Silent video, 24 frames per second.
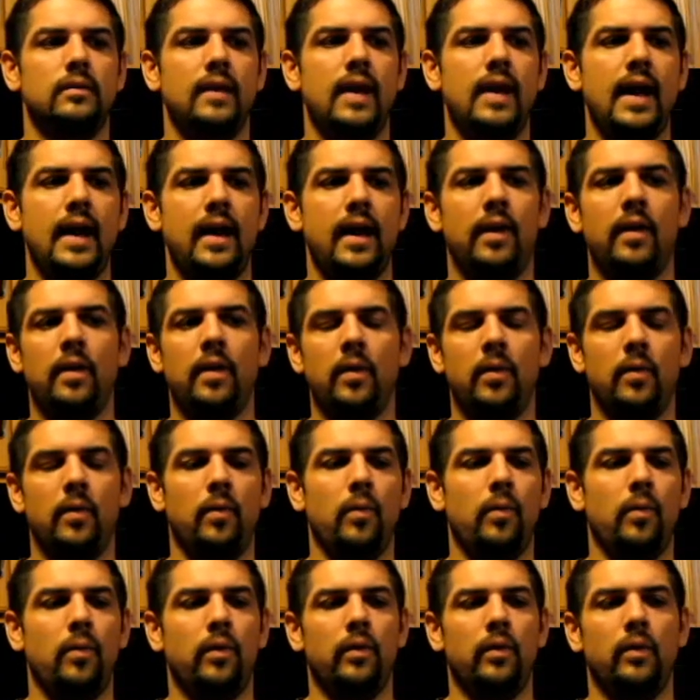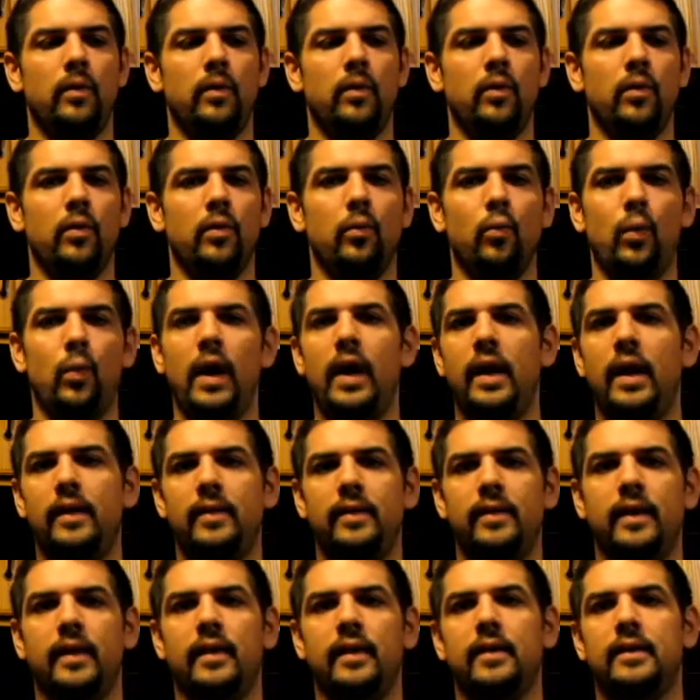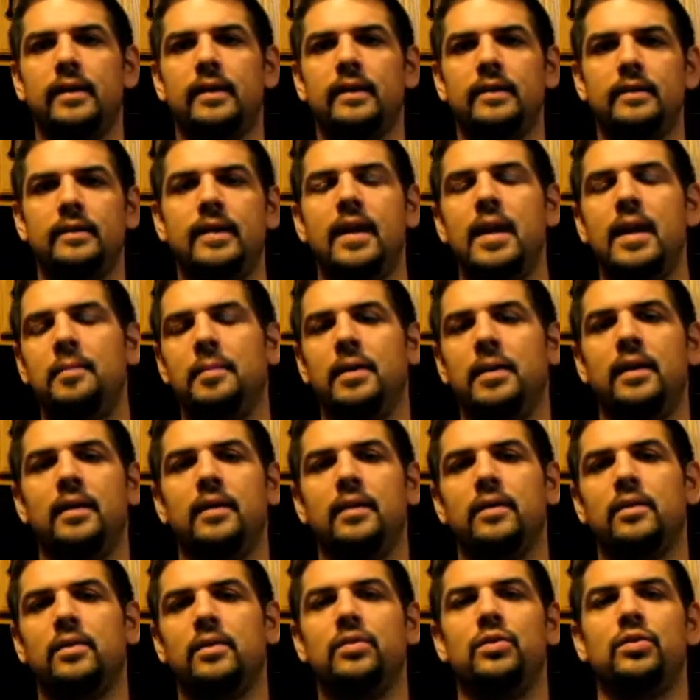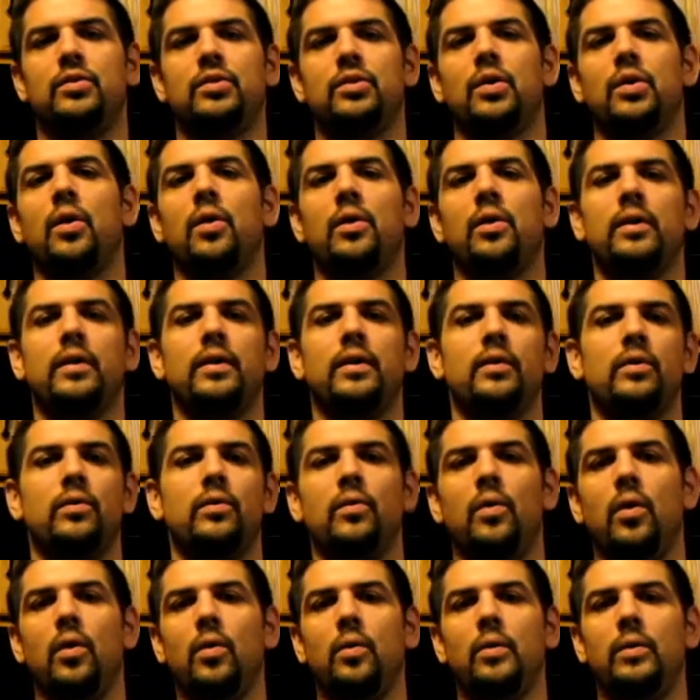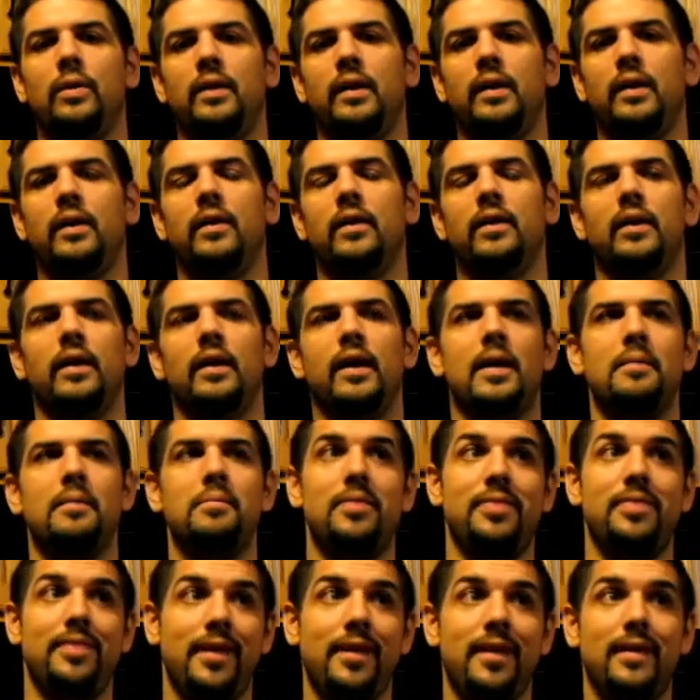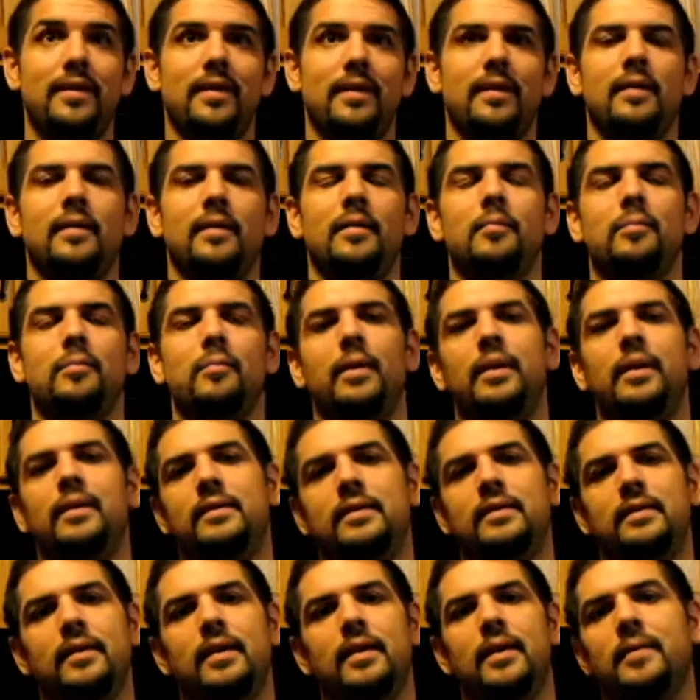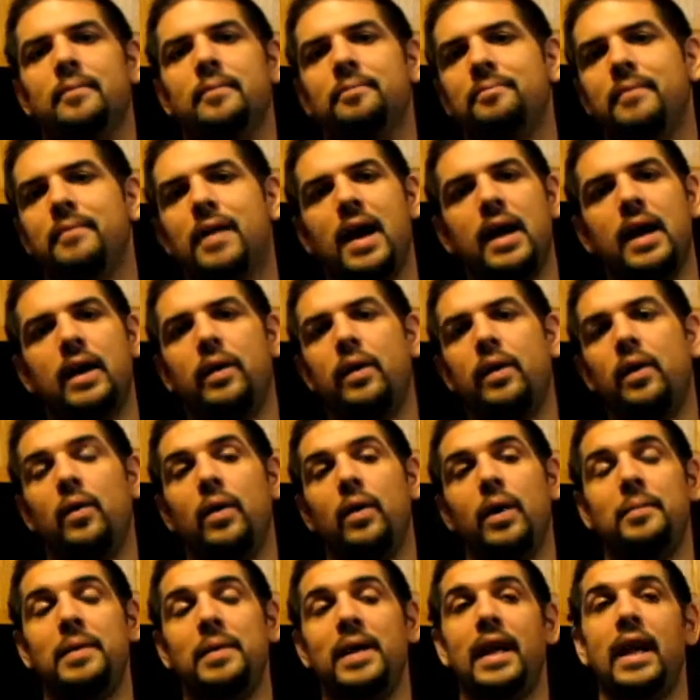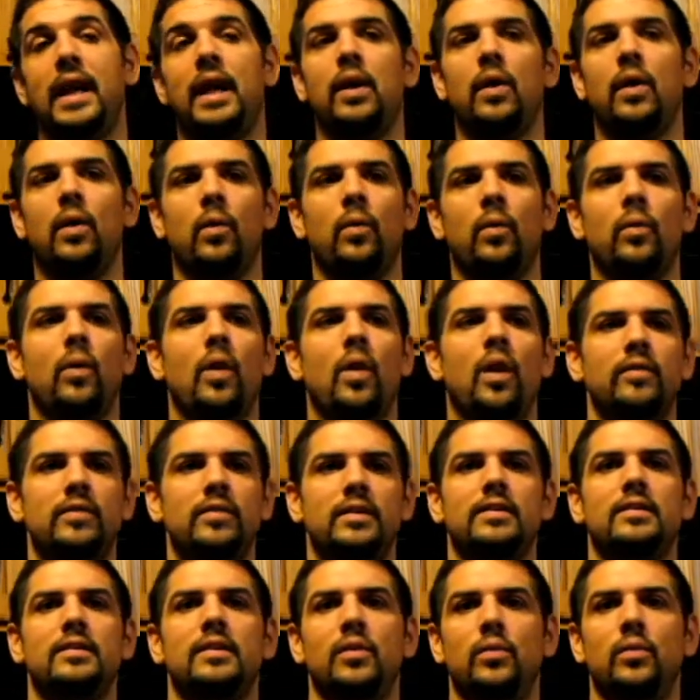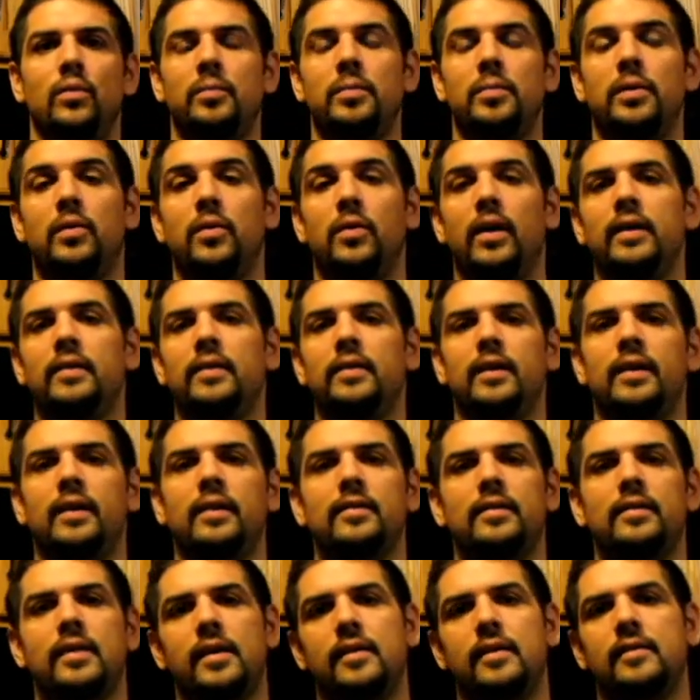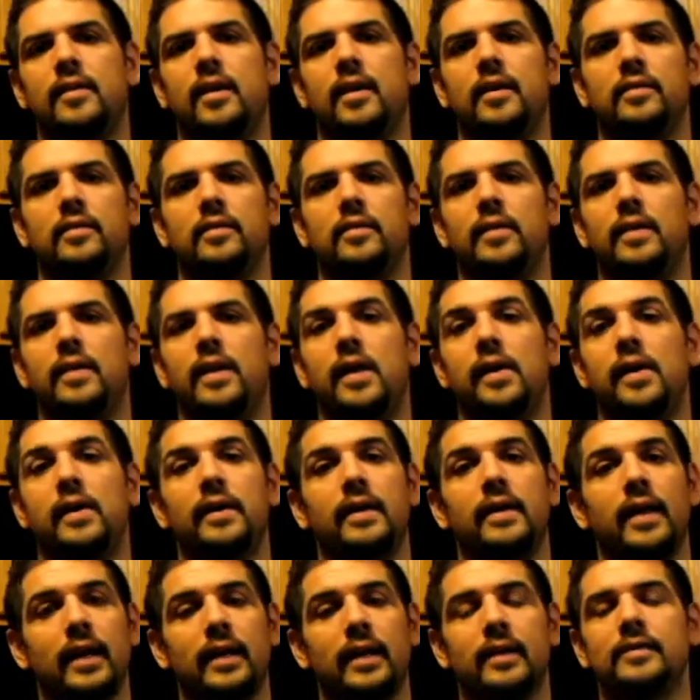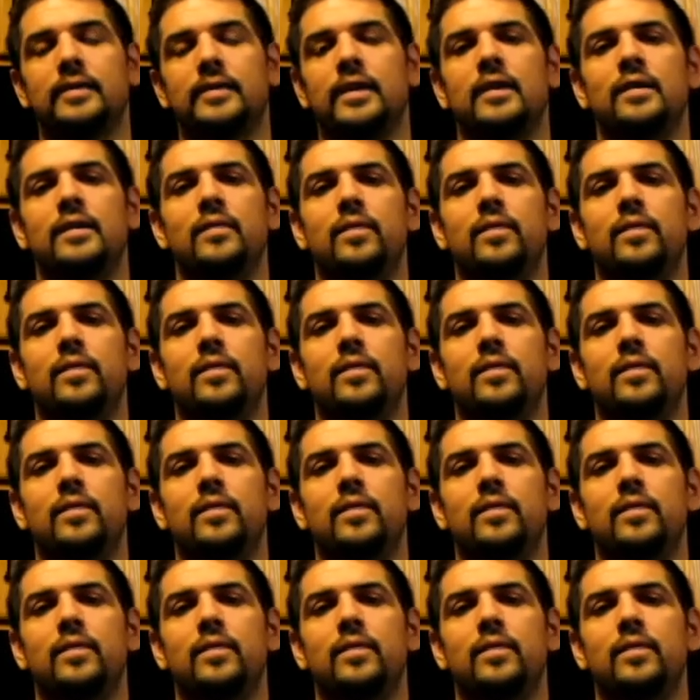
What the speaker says: air or way that a contaminant could start and grow in there, I'm thinking. But I don't know. I mean, I know obviously it would be great to get sanitizer in there, and like I said in